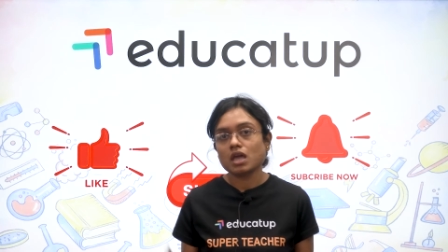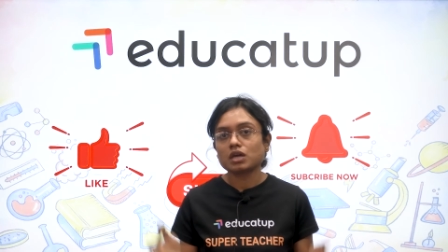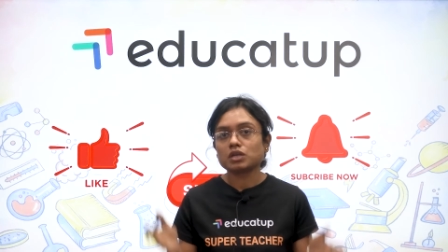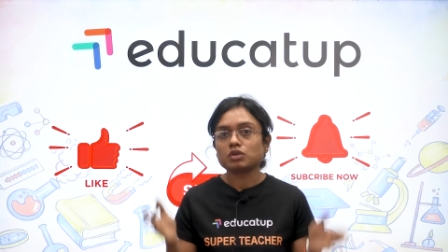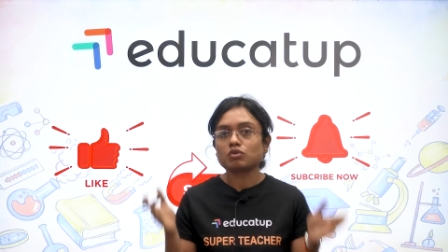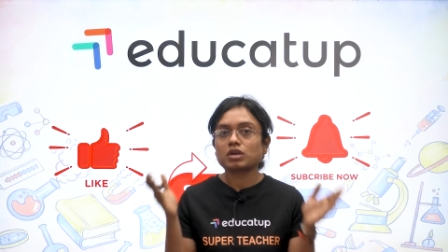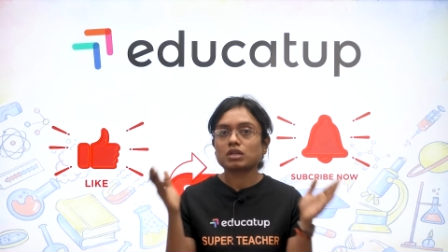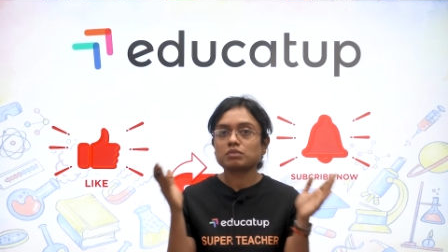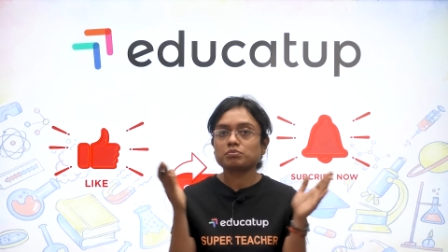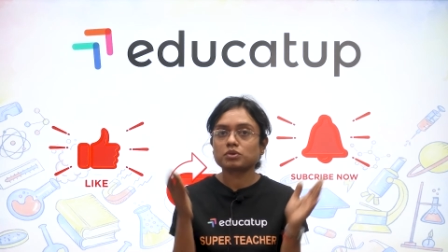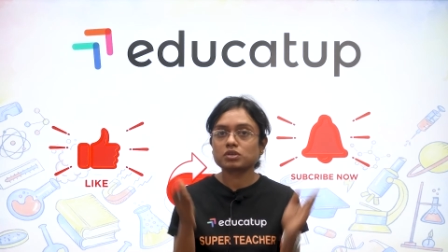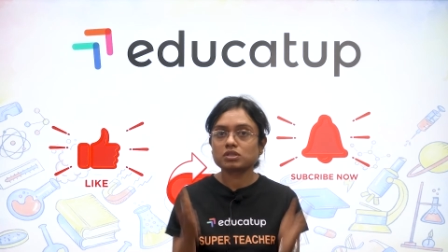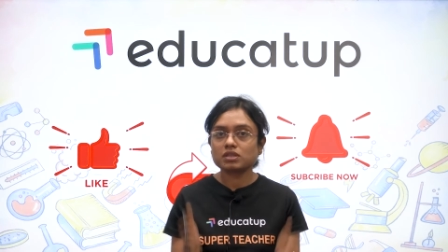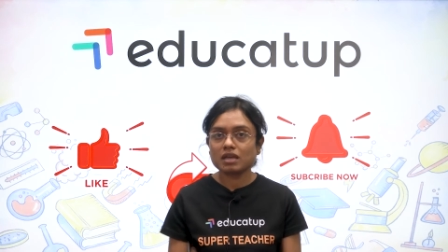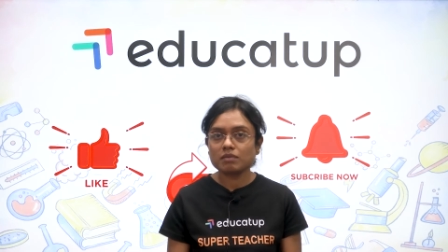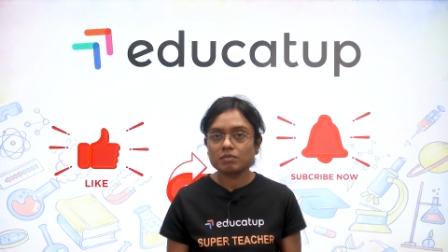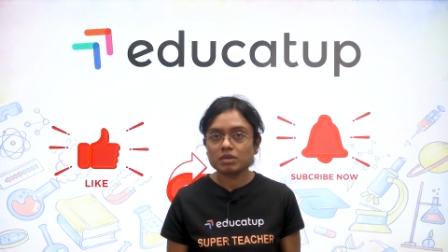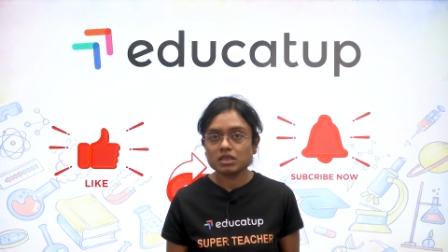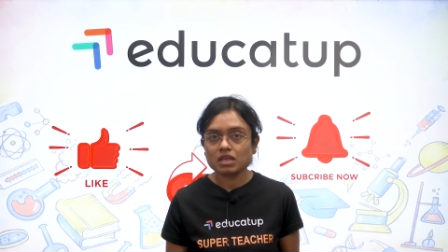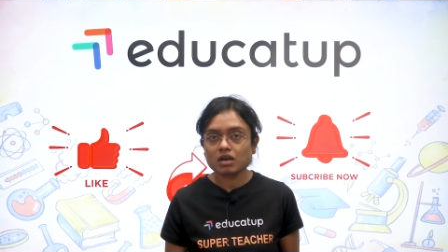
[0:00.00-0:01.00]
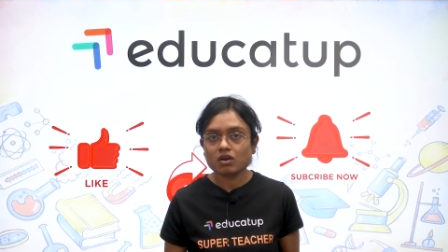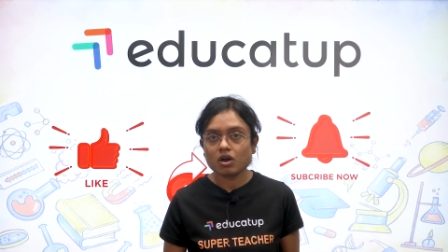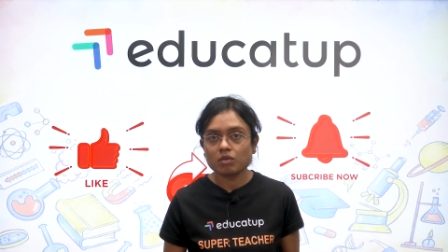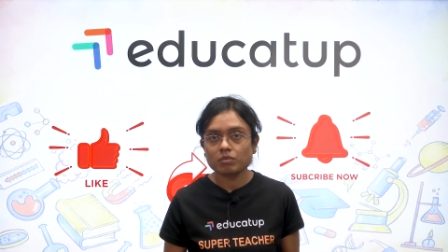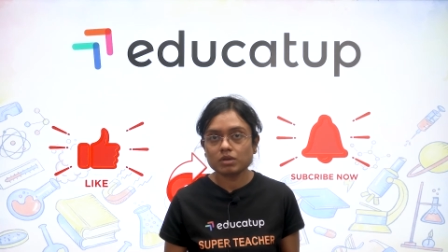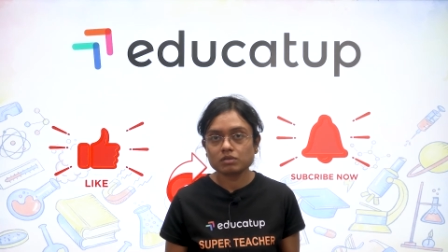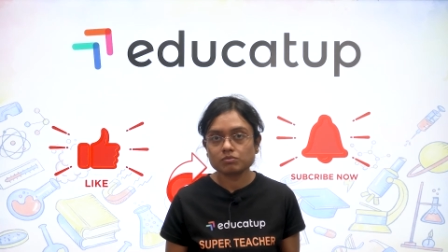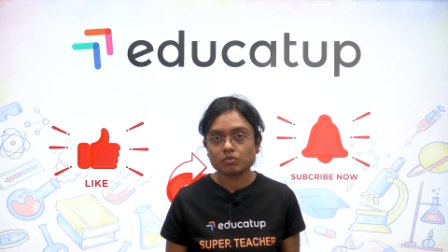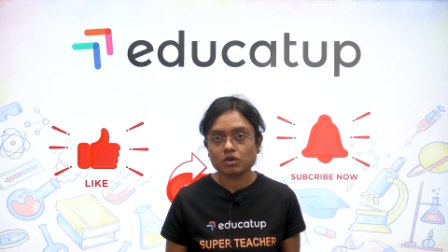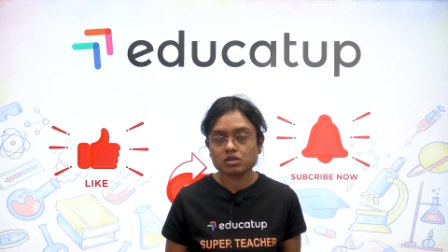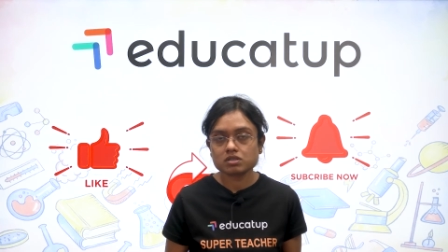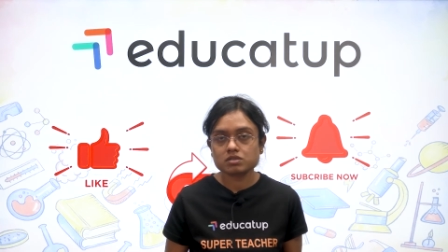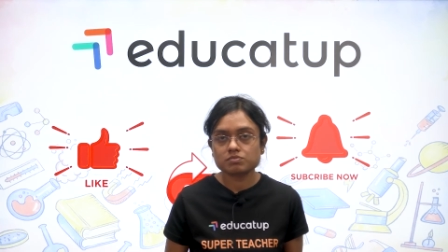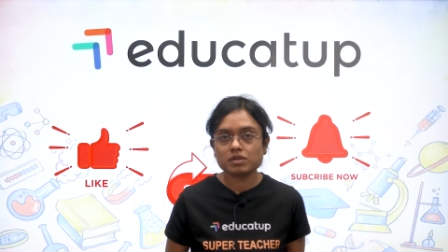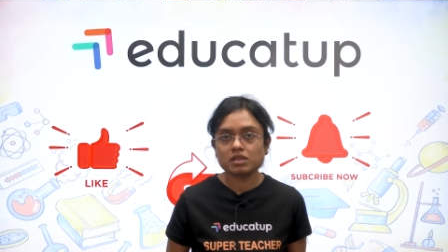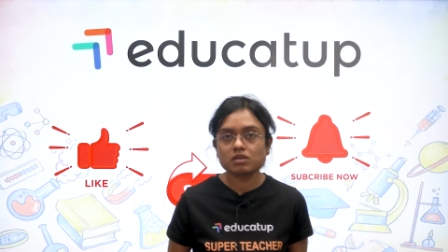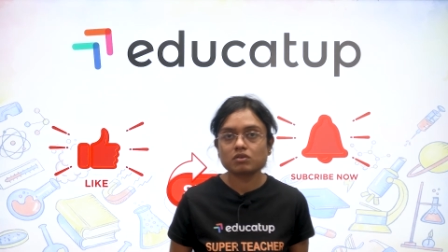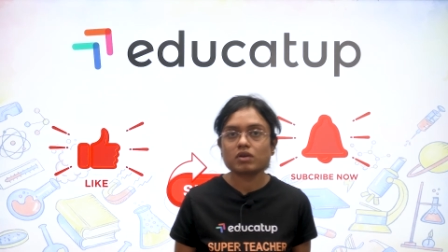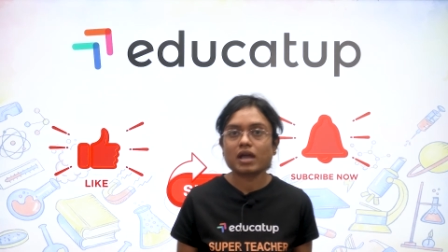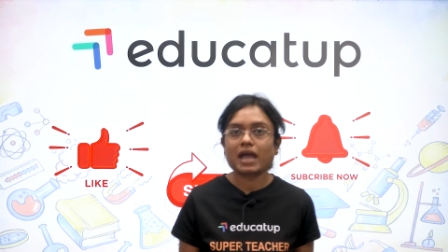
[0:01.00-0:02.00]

you can put them in the comment box below,